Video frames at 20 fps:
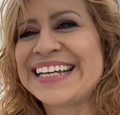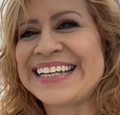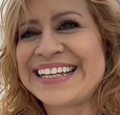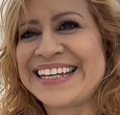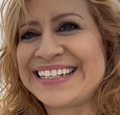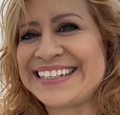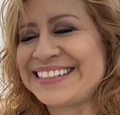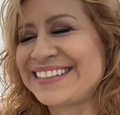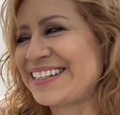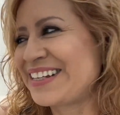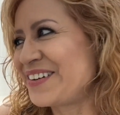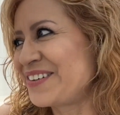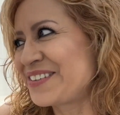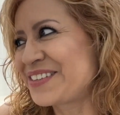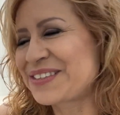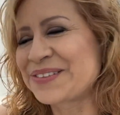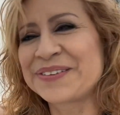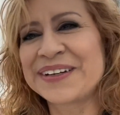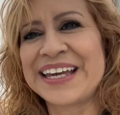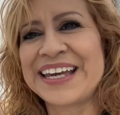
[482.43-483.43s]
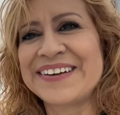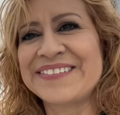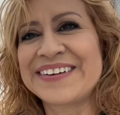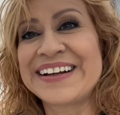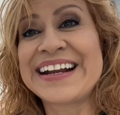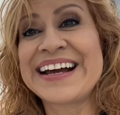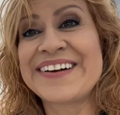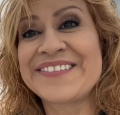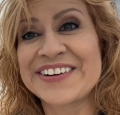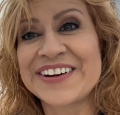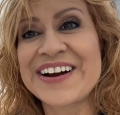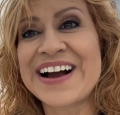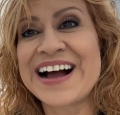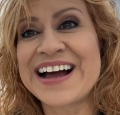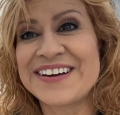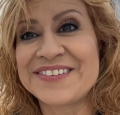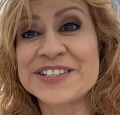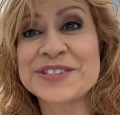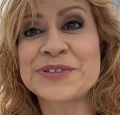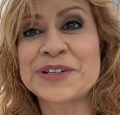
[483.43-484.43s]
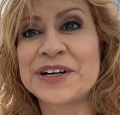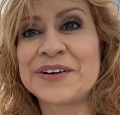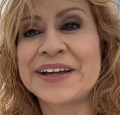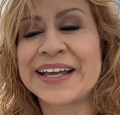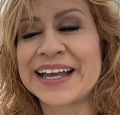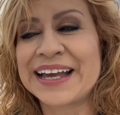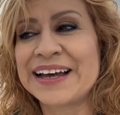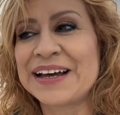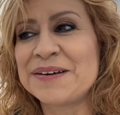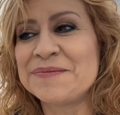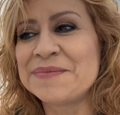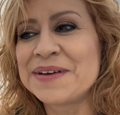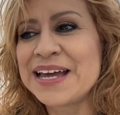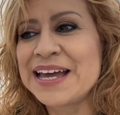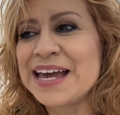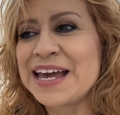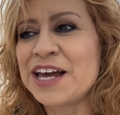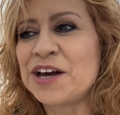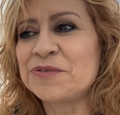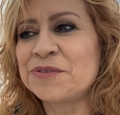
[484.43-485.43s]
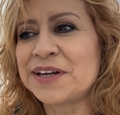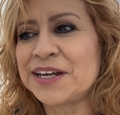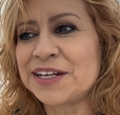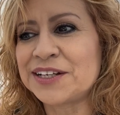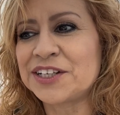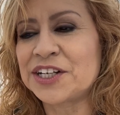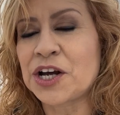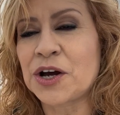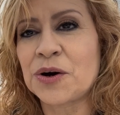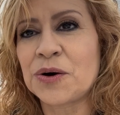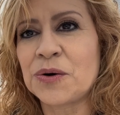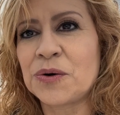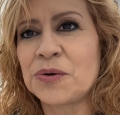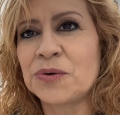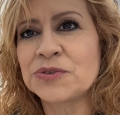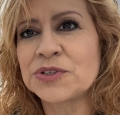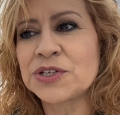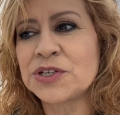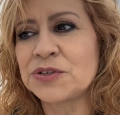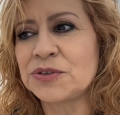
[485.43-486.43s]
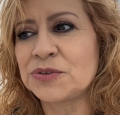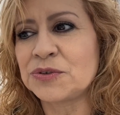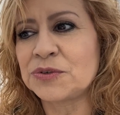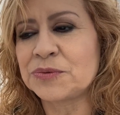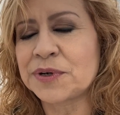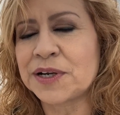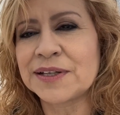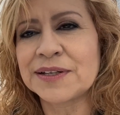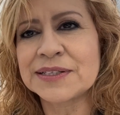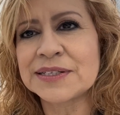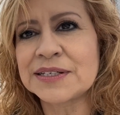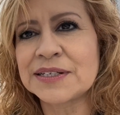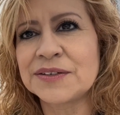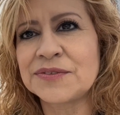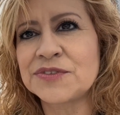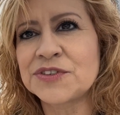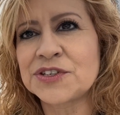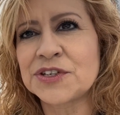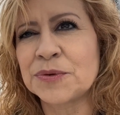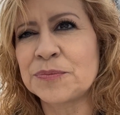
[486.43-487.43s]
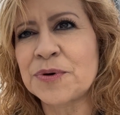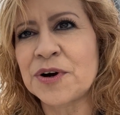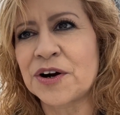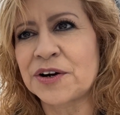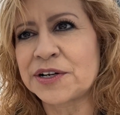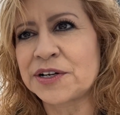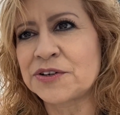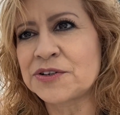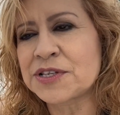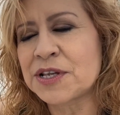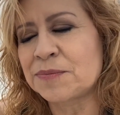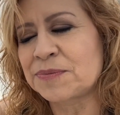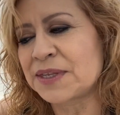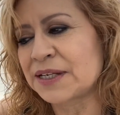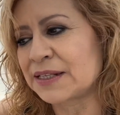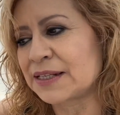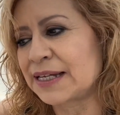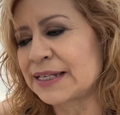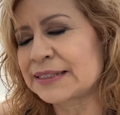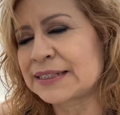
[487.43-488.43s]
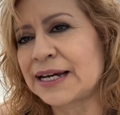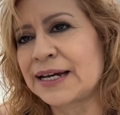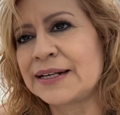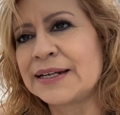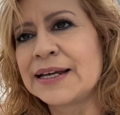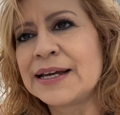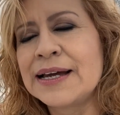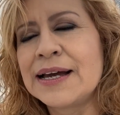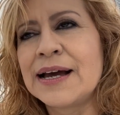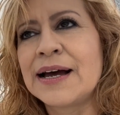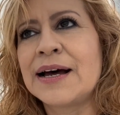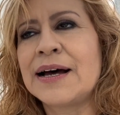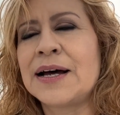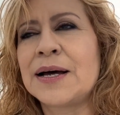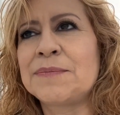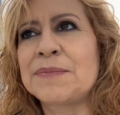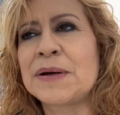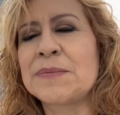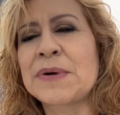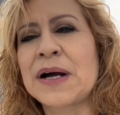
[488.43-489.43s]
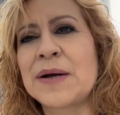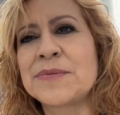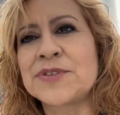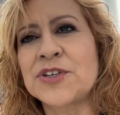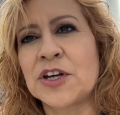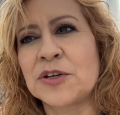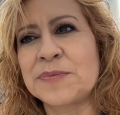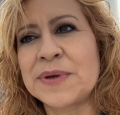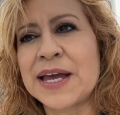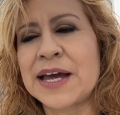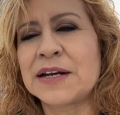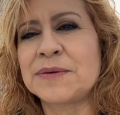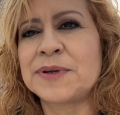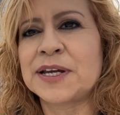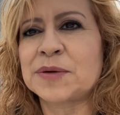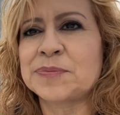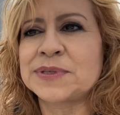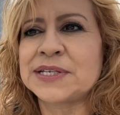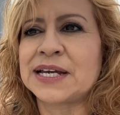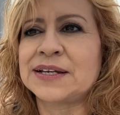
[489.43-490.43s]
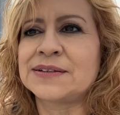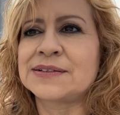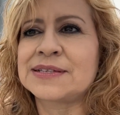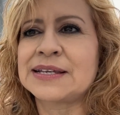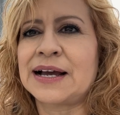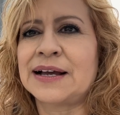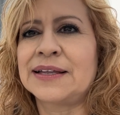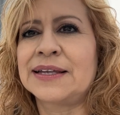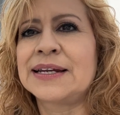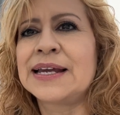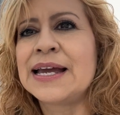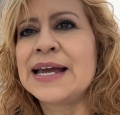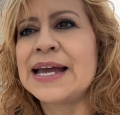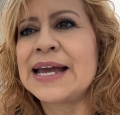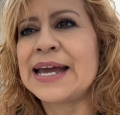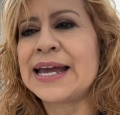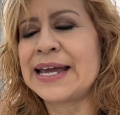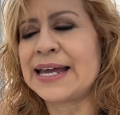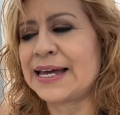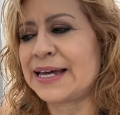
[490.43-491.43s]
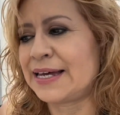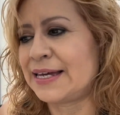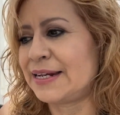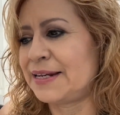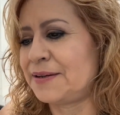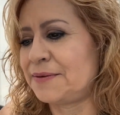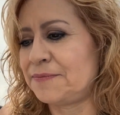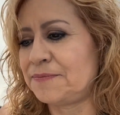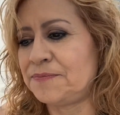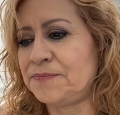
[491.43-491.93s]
he's so sweet. Whenever I was growing up and we'd go to relatives to a party or something like that, my mom showed me how to make a potato salad, and